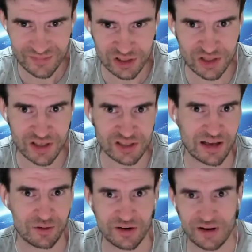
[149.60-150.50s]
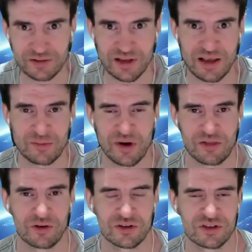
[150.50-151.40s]
to the channel to hear my
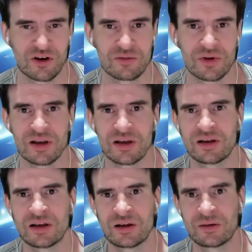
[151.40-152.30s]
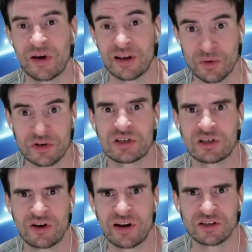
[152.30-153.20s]
thoughts on my experiences
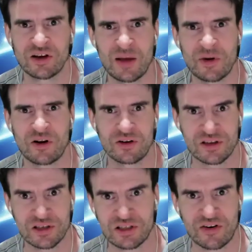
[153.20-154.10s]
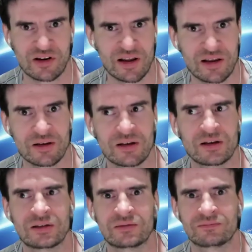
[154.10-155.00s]
learning Thai, but not necessarily
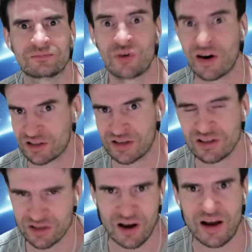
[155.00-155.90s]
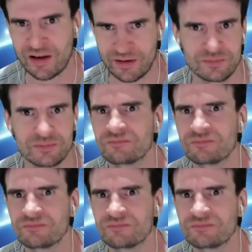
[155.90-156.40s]
practicing Thai,